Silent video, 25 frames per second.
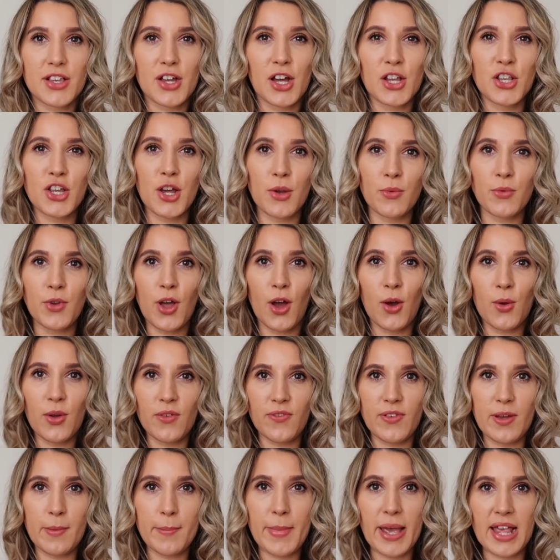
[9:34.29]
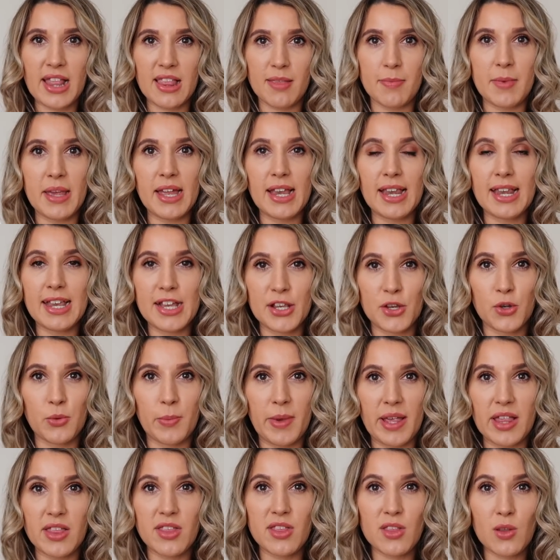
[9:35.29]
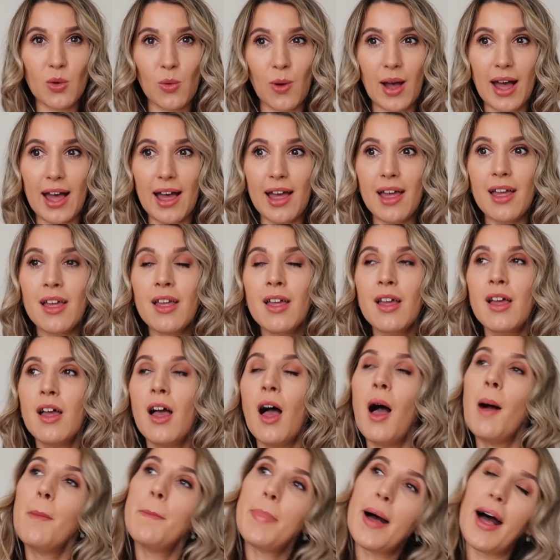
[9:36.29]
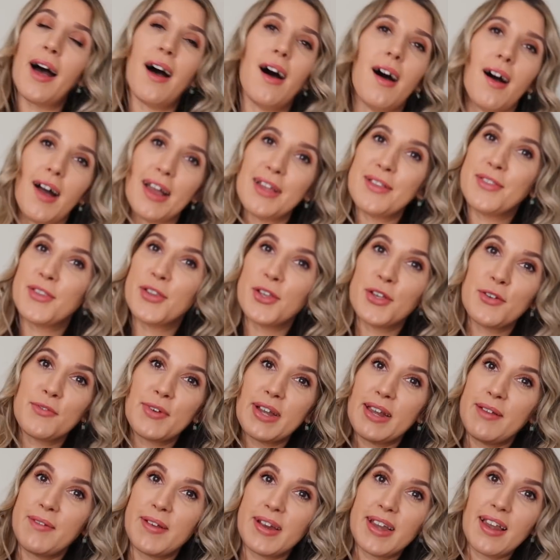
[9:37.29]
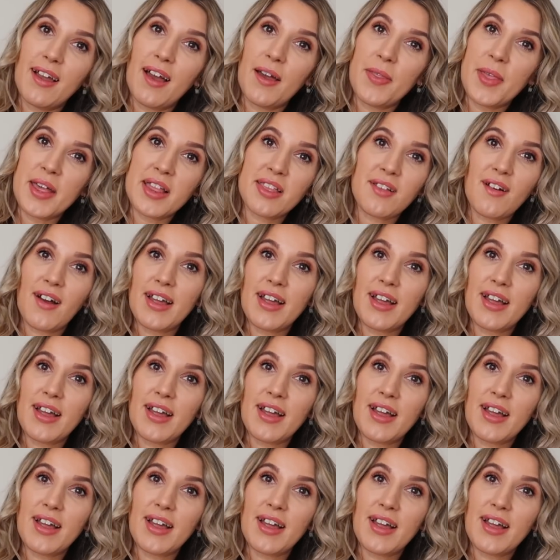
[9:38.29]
I don't know if it makes me a little bit square, But I do really, really like this.